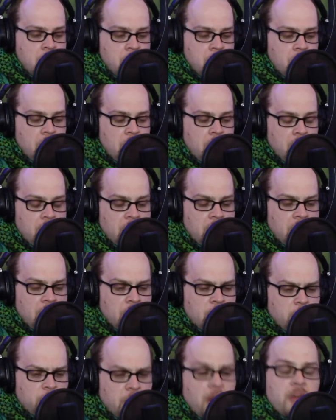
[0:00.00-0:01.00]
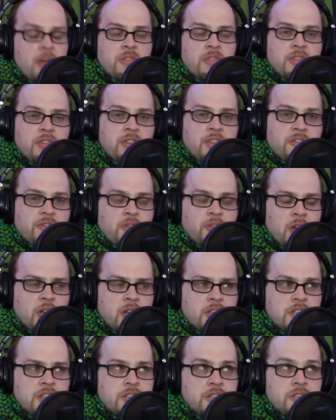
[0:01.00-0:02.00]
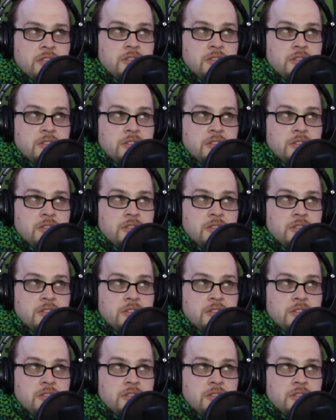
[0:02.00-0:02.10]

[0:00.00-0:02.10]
And pardon the French.